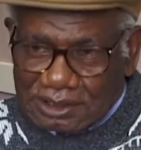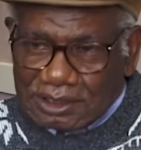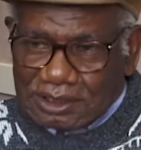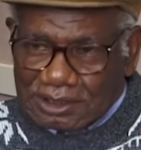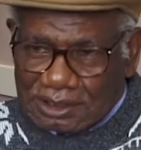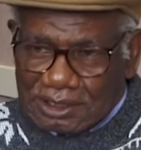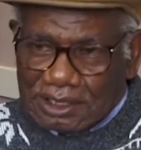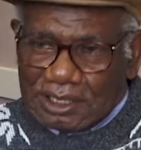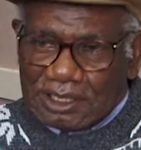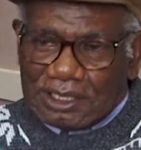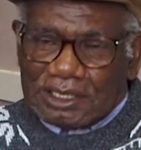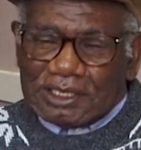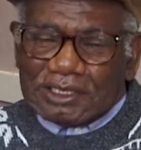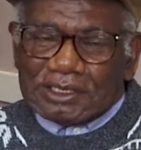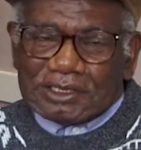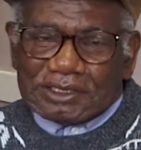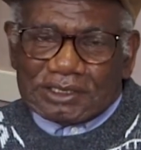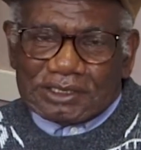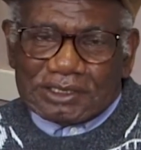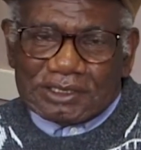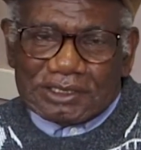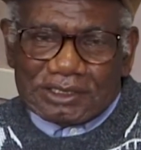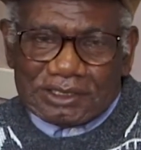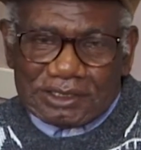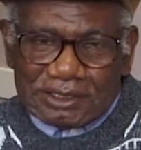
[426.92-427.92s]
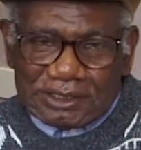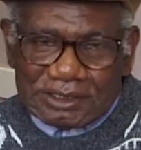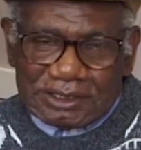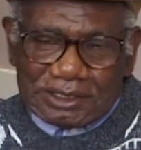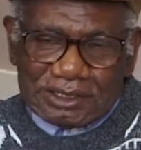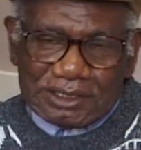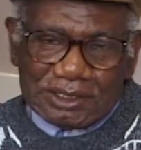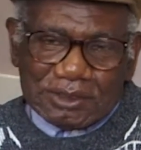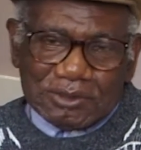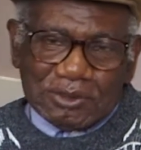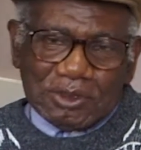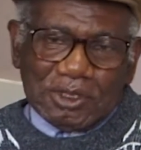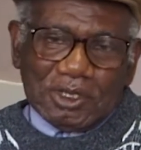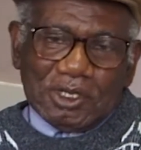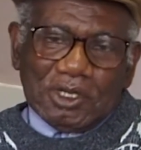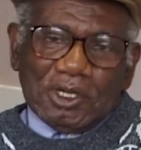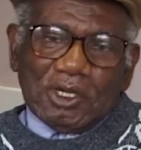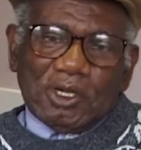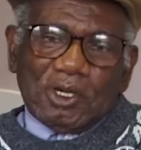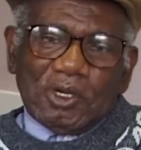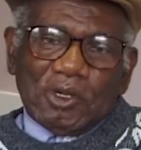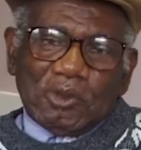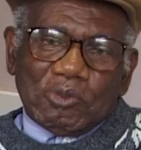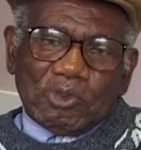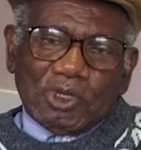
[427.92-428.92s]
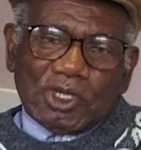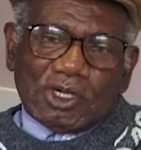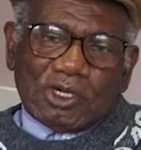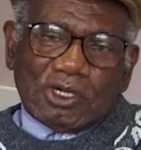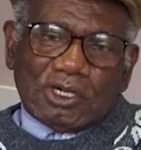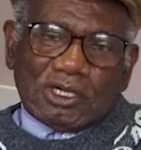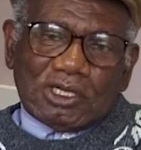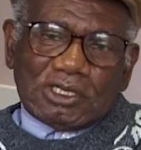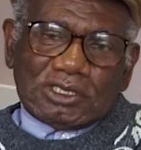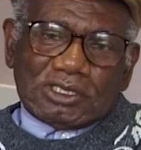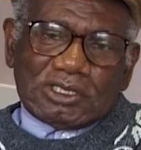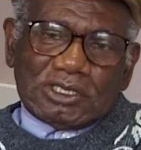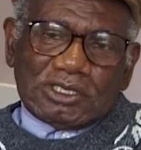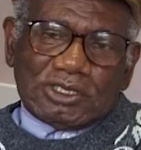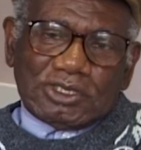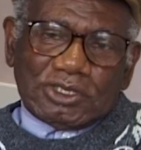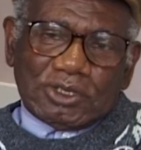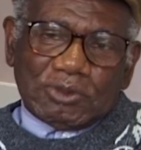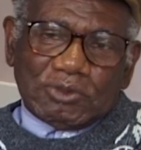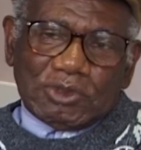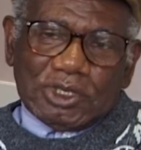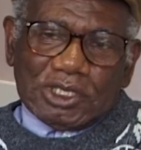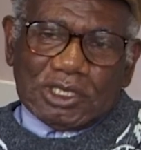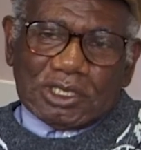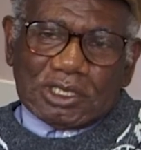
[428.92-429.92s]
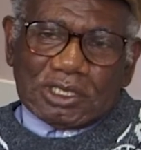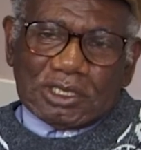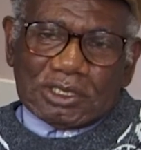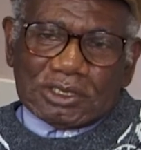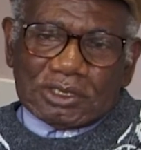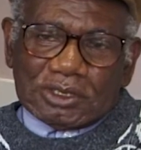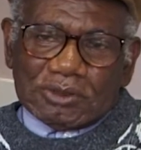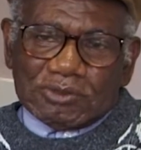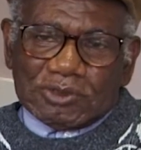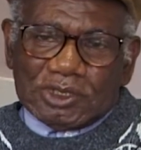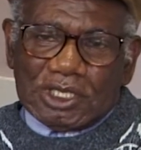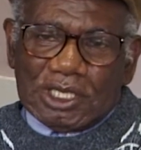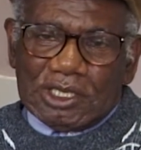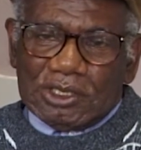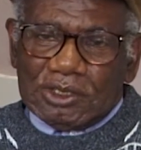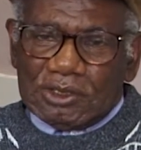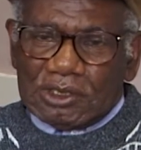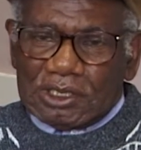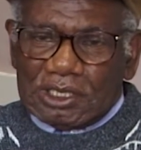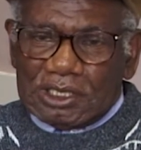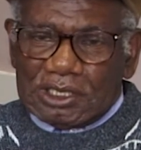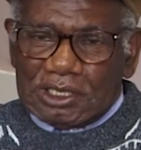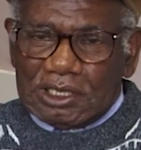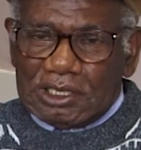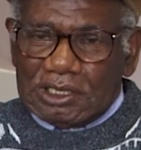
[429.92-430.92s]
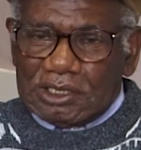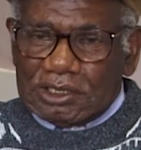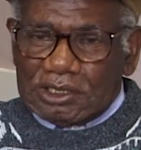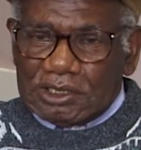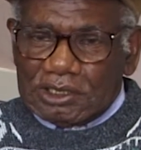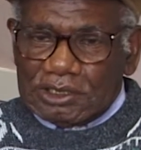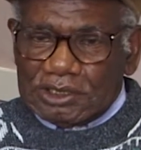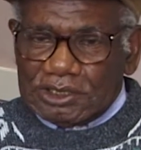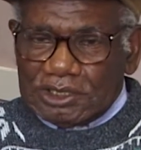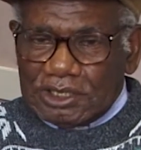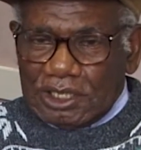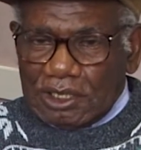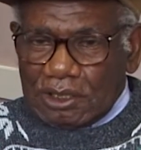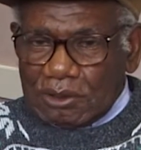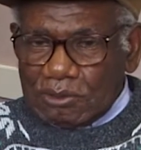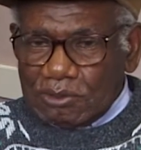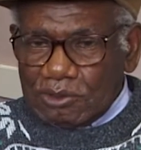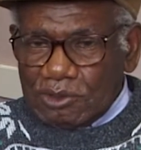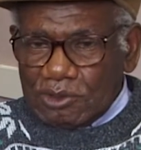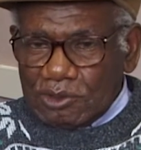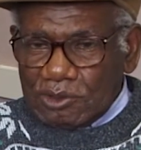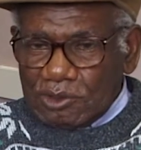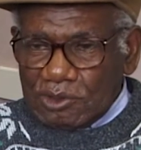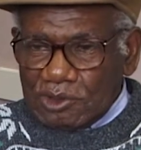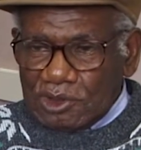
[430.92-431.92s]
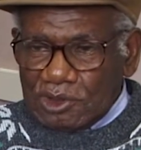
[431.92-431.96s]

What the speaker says: yes, see, because in Jamaica, sometimes you get a little job,